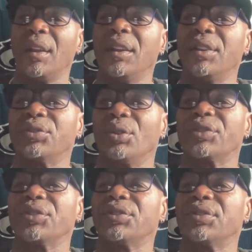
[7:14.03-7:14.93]
his
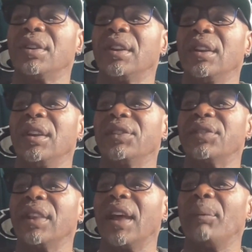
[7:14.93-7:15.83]
sources, he
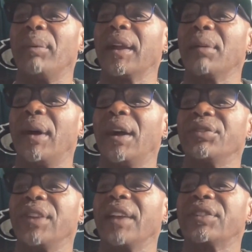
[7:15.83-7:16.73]
said linebacker
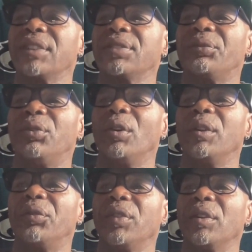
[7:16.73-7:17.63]
Miles Jackson has
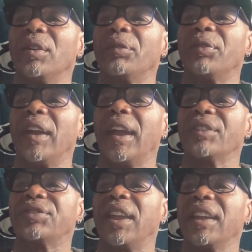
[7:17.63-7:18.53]
informed the Philadelphia
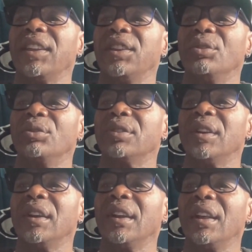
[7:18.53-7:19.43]
Eagles
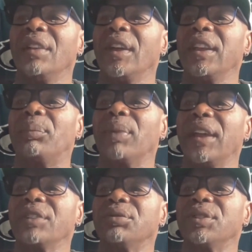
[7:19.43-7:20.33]
that he
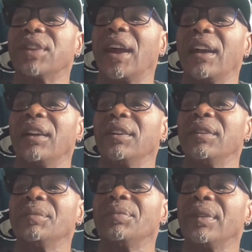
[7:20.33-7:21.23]
plans to retire
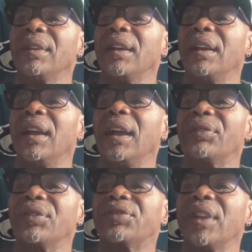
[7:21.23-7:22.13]

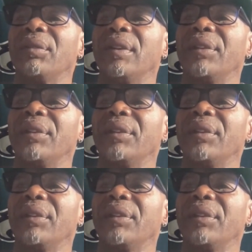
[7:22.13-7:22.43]
after seven